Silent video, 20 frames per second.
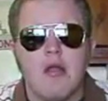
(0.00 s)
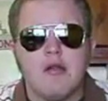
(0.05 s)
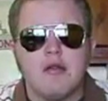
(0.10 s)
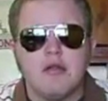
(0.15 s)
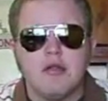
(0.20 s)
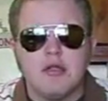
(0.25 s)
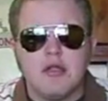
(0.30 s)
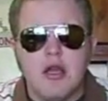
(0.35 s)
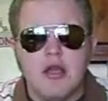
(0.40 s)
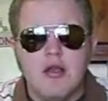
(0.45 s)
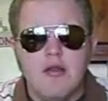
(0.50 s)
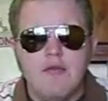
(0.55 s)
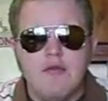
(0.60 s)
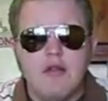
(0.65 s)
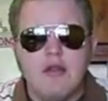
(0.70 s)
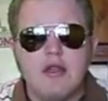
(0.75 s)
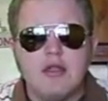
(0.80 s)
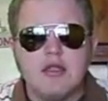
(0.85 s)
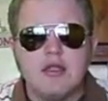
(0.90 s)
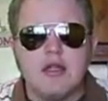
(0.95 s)
Thank you for
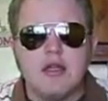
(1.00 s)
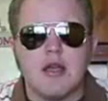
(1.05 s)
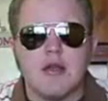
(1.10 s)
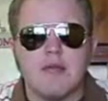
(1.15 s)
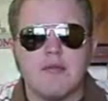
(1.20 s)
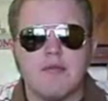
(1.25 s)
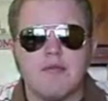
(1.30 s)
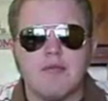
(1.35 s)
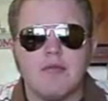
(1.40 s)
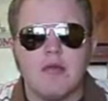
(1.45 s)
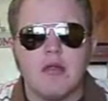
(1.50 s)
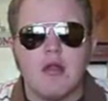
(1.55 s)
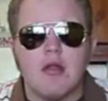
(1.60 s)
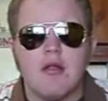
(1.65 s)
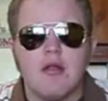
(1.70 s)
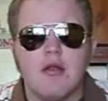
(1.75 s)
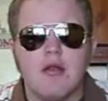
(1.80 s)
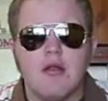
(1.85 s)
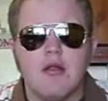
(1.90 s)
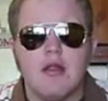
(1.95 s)
listening.
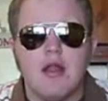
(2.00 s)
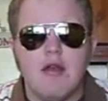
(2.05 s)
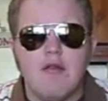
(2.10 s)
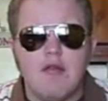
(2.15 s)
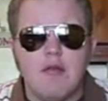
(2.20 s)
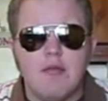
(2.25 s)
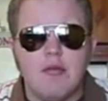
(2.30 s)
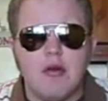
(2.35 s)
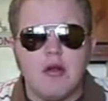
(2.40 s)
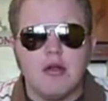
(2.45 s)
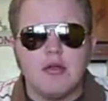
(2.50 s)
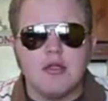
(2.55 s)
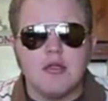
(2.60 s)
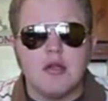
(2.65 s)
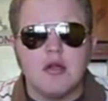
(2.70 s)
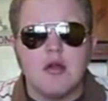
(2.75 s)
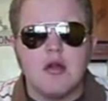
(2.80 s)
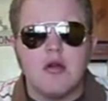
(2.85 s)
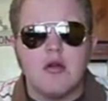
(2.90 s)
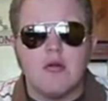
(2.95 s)
David Brooks,
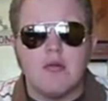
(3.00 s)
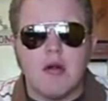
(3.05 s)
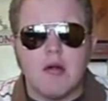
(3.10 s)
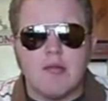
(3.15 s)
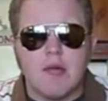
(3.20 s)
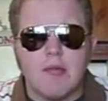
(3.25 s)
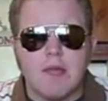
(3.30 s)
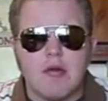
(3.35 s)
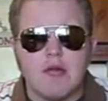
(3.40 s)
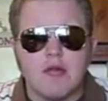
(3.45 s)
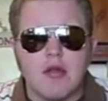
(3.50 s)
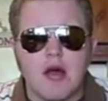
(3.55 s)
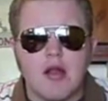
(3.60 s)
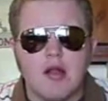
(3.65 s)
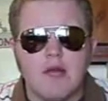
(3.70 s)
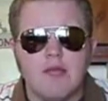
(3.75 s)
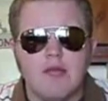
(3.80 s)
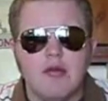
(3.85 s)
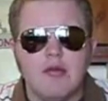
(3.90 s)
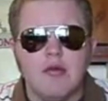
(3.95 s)
Robert
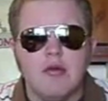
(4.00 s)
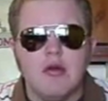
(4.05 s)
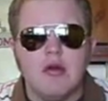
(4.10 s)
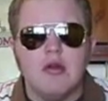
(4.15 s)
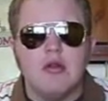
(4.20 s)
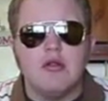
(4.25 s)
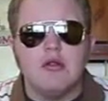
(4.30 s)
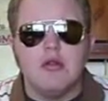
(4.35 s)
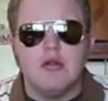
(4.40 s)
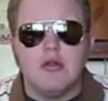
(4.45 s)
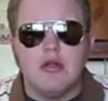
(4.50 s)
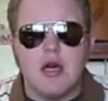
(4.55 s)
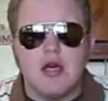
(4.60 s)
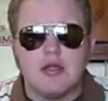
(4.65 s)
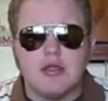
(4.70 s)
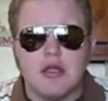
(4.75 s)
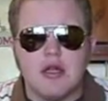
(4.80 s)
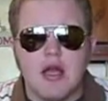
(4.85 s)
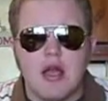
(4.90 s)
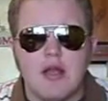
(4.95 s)
Bartholomew,
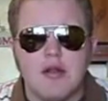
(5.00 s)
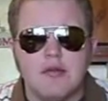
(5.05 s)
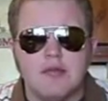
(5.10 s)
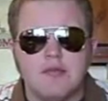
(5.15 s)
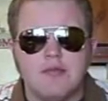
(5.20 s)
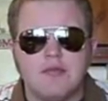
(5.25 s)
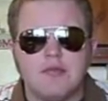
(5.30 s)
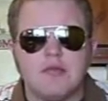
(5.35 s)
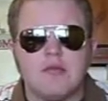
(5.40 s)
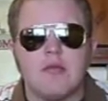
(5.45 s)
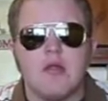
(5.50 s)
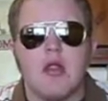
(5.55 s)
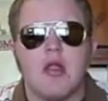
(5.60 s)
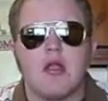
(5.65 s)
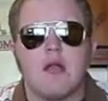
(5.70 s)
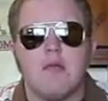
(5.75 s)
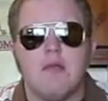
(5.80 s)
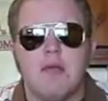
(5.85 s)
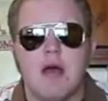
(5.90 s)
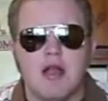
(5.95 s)
2008.
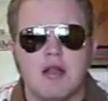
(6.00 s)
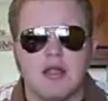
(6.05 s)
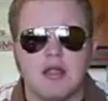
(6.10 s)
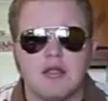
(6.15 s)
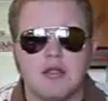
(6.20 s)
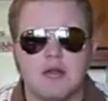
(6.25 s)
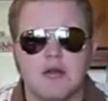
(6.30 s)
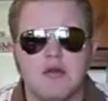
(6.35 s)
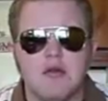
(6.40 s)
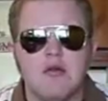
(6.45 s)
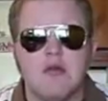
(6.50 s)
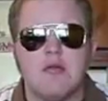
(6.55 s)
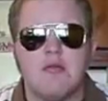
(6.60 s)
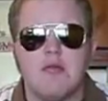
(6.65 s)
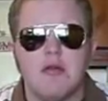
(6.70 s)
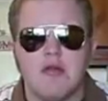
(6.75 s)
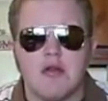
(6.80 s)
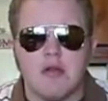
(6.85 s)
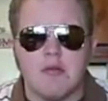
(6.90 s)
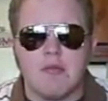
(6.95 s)
Pat Diesel,
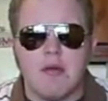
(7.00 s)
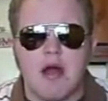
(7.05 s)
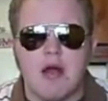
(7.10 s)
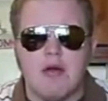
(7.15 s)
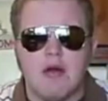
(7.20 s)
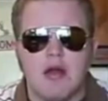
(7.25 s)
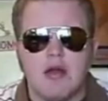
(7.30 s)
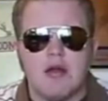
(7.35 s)
Music Pirate.